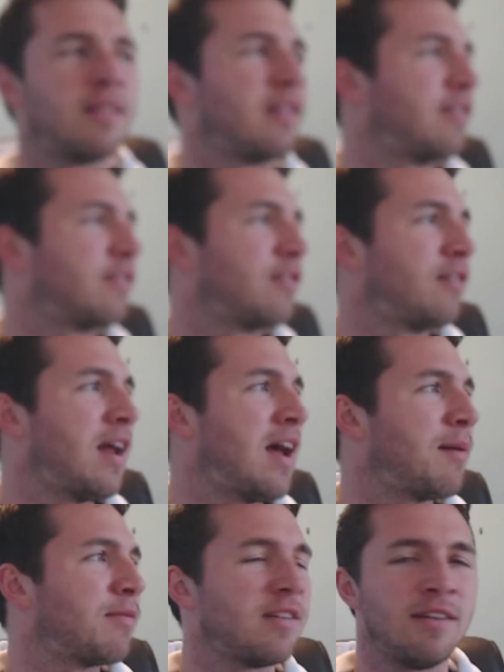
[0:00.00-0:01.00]
this has gone
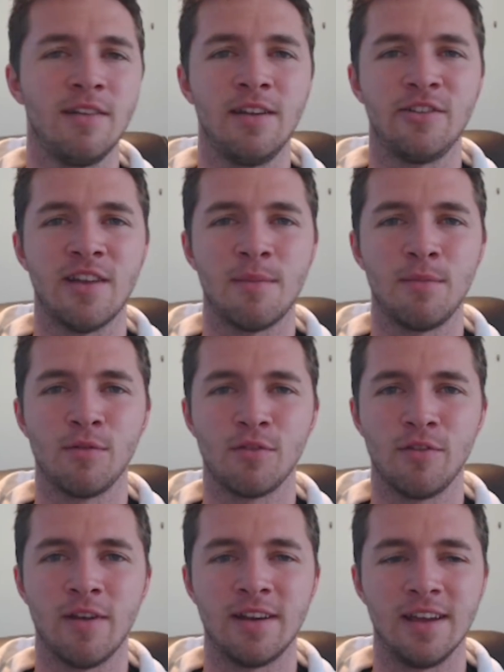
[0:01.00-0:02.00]
absolutely shambles
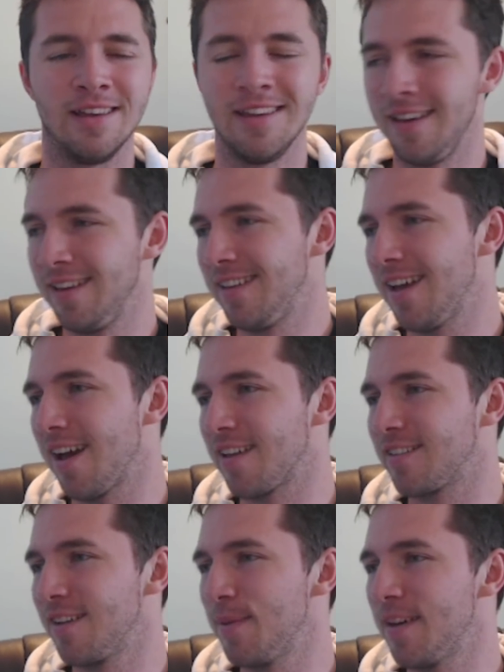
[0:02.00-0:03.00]
already. Yeah,
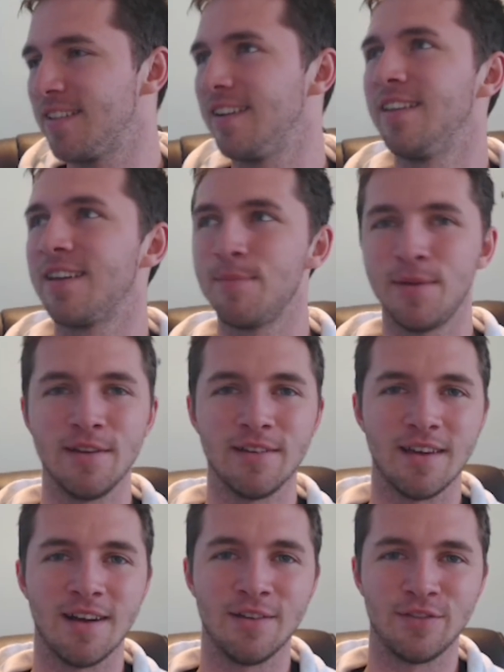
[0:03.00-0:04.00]
so basically the computer
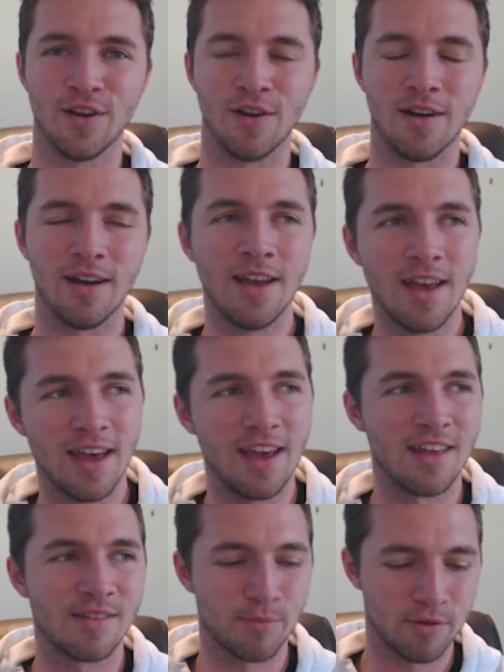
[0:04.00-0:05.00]
that I've got
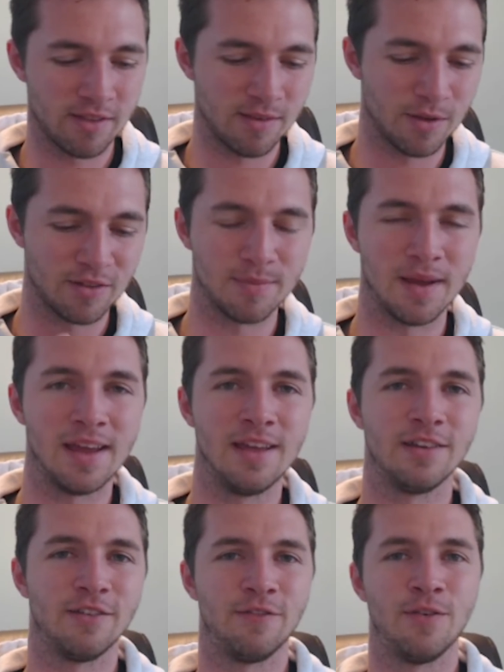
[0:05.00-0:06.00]
is pretty much
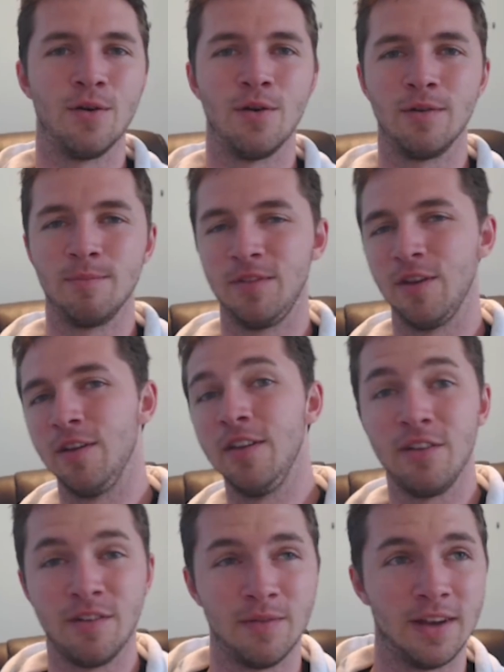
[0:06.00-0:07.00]
made for doing
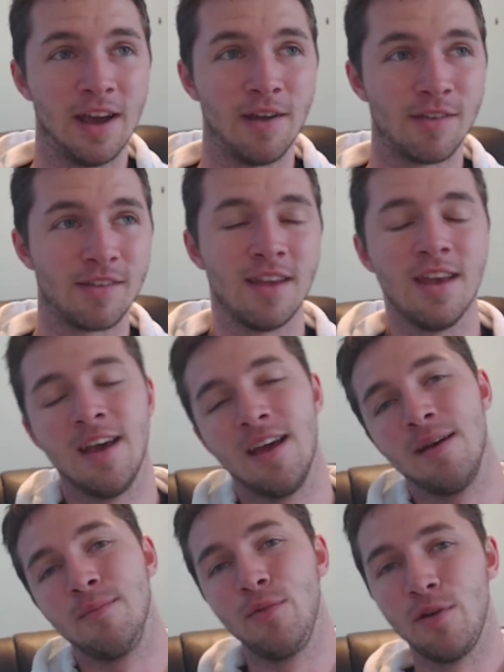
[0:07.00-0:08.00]
YouTube videos.
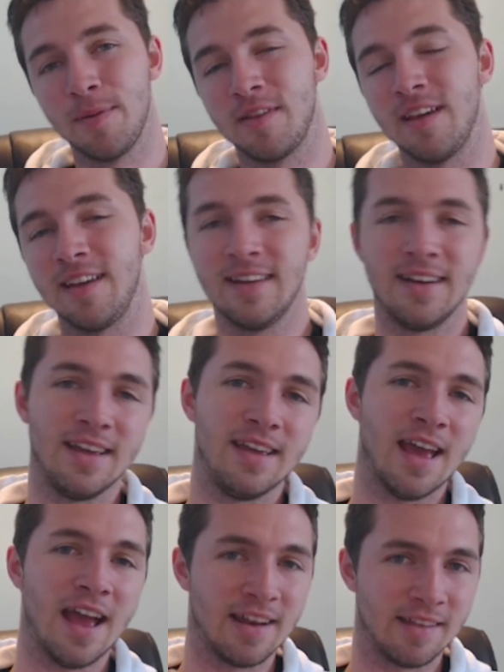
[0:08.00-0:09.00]
More
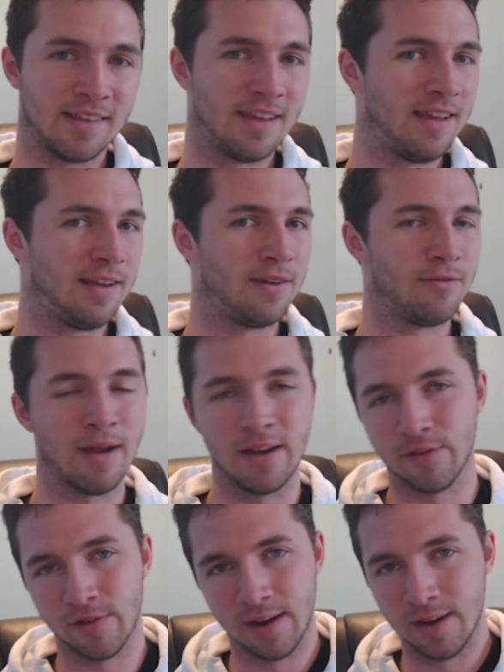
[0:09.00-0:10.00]
particularly editing,
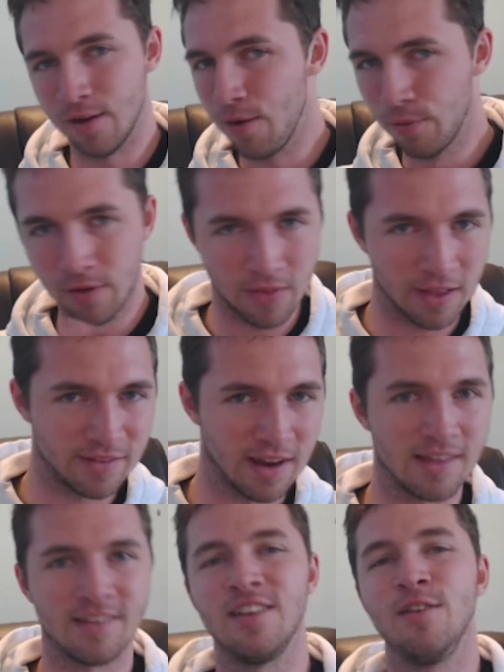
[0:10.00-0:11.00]
rendering, all of that
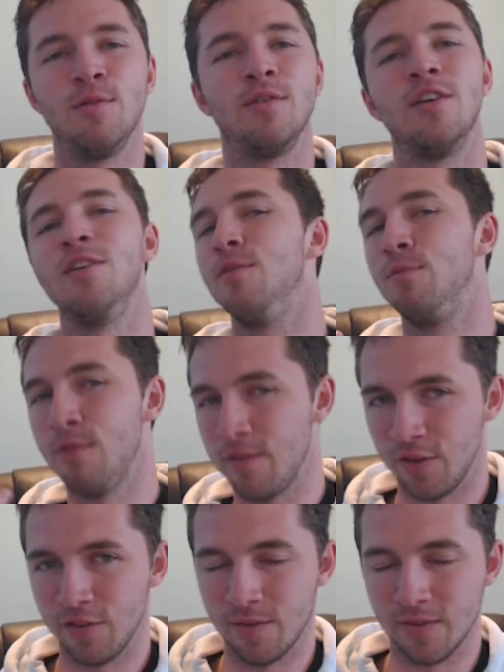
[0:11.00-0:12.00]
jazz that you will do
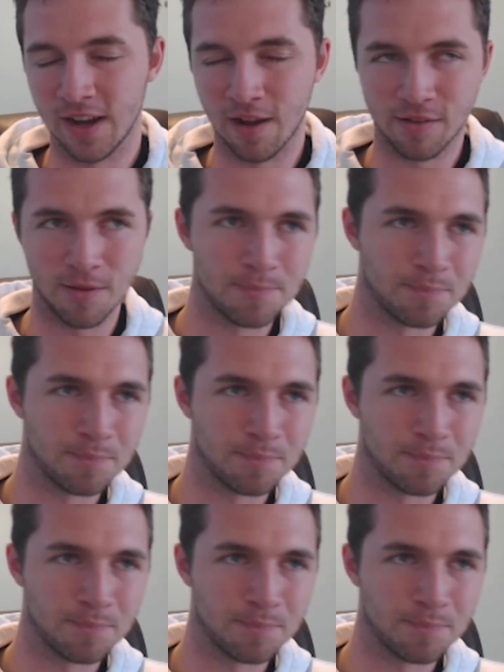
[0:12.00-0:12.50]
with YouTube videos.